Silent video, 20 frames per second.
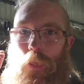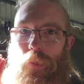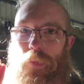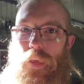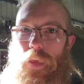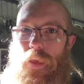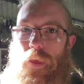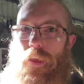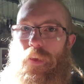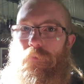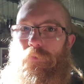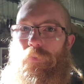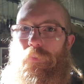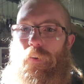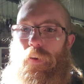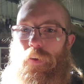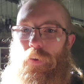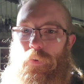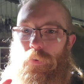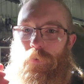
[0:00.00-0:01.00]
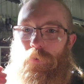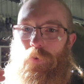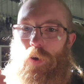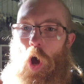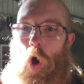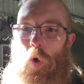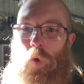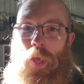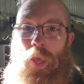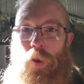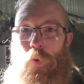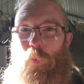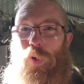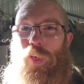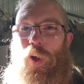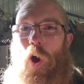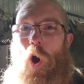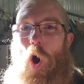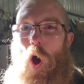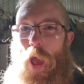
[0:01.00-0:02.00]
hit it with a
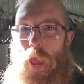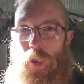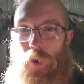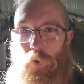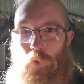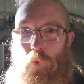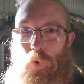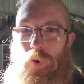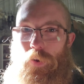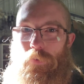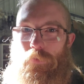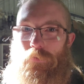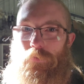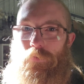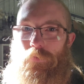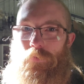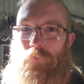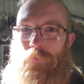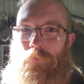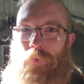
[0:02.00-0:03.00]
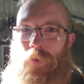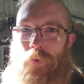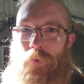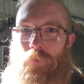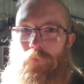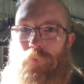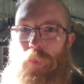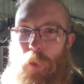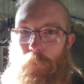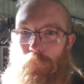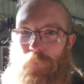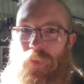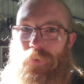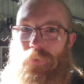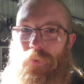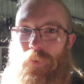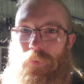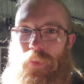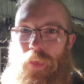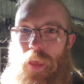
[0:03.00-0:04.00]
higher grit flap disc
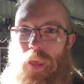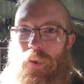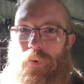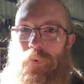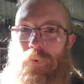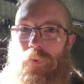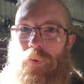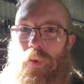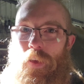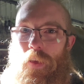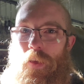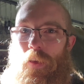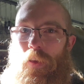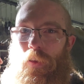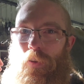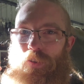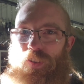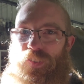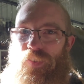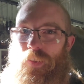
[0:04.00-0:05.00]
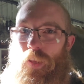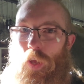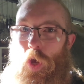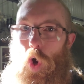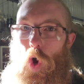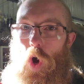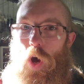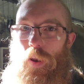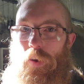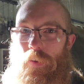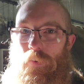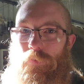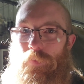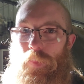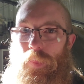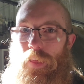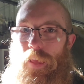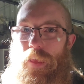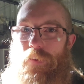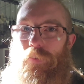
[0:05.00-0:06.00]
at the end, just to kind of
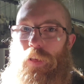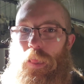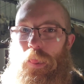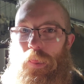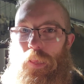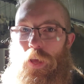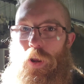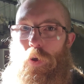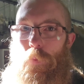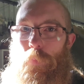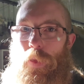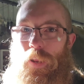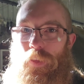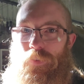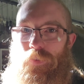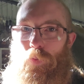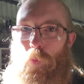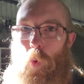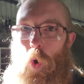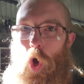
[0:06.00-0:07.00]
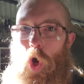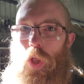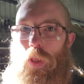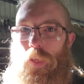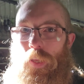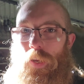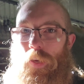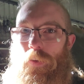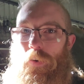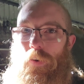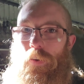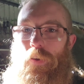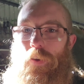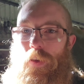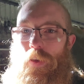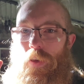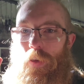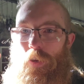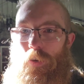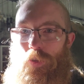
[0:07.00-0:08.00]
leave a little bit of swirl in it,
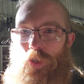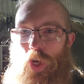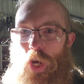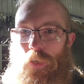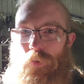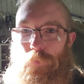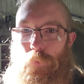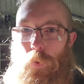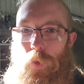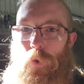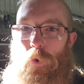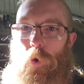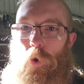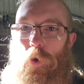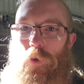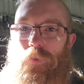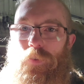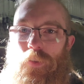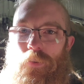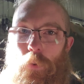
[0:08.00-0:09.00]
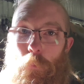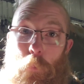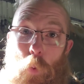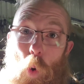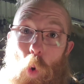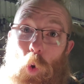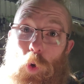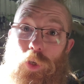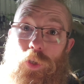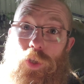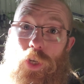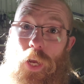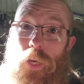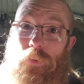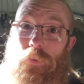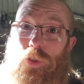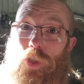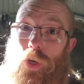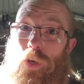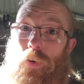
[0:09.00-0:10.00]
just because it's a port
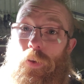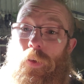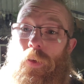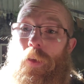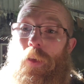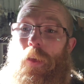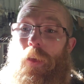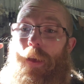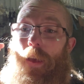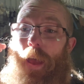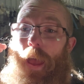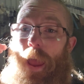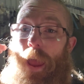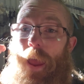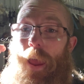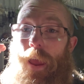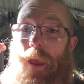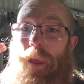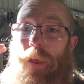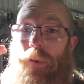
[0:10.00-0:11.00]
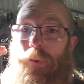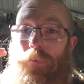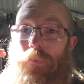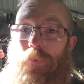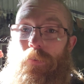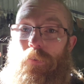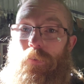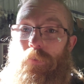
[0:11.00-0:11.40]
injection and